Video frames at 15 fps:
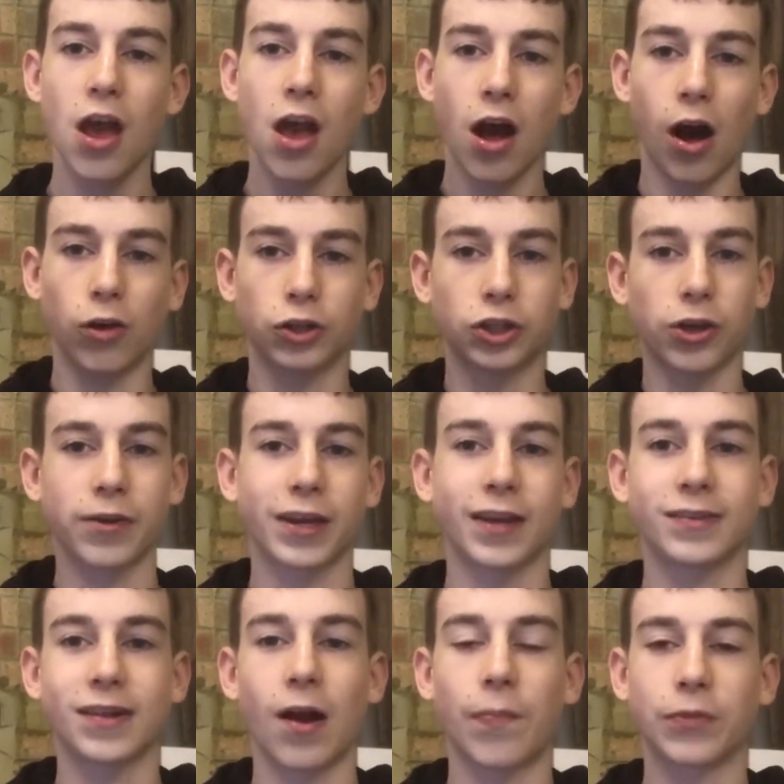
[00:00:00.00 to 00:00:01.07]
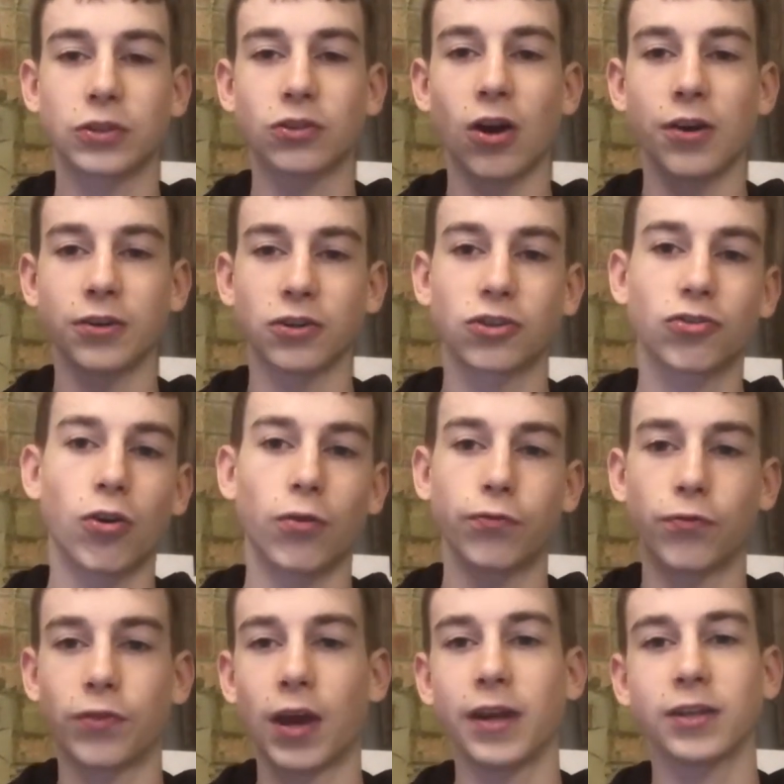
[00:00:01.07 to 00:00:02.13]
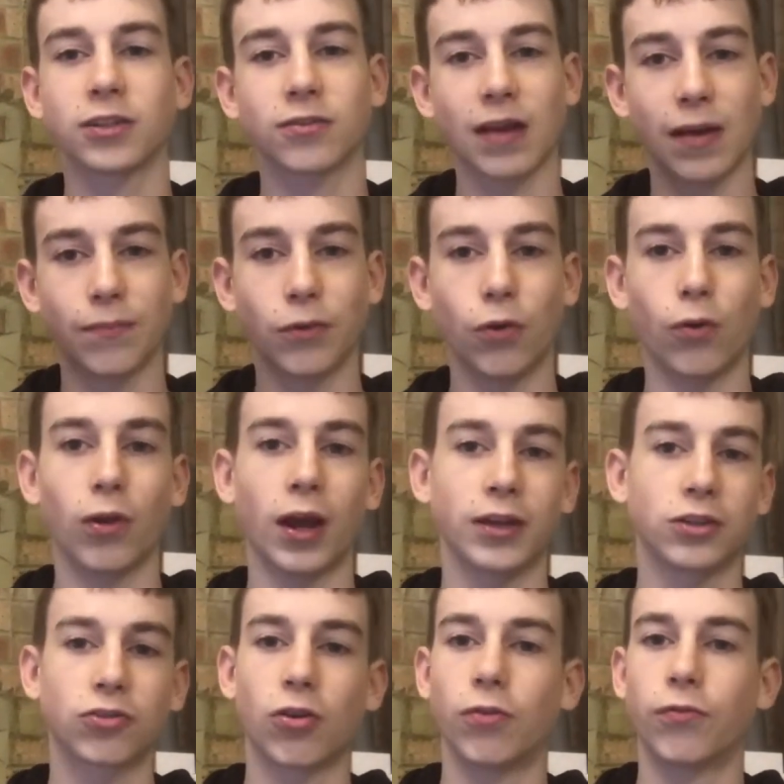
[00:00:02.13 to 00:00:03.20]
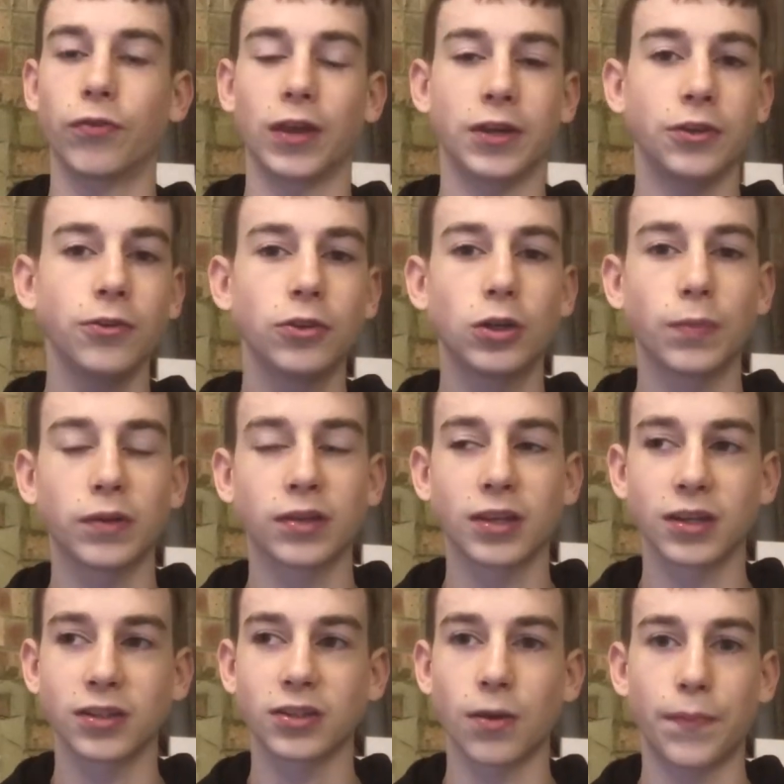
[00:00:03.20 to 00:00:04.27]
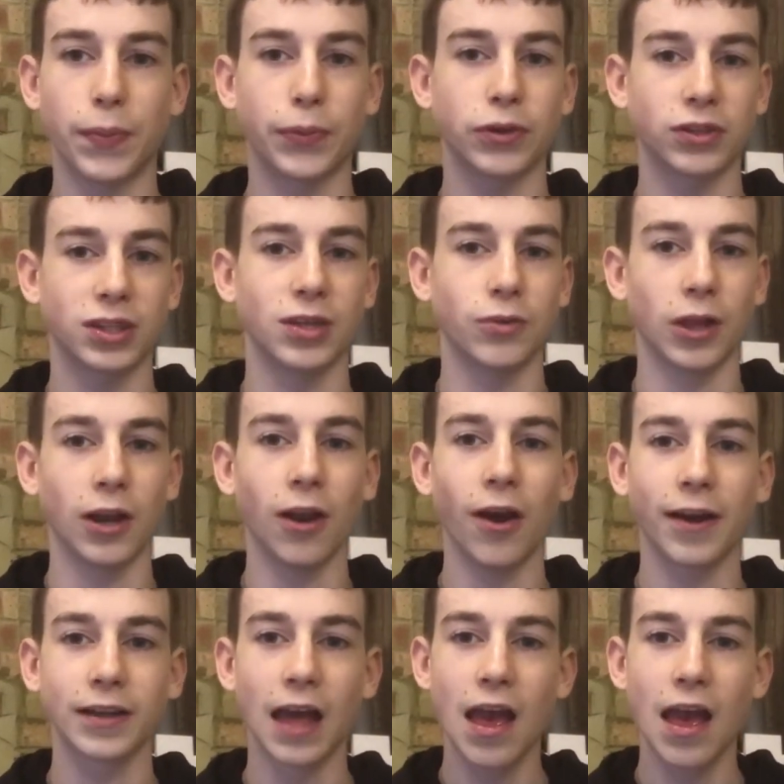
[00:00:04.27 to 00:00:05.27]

I'll showcase that on the side and scroll through their Instagram or like scroll through their YouTube and things so people can see what they're like,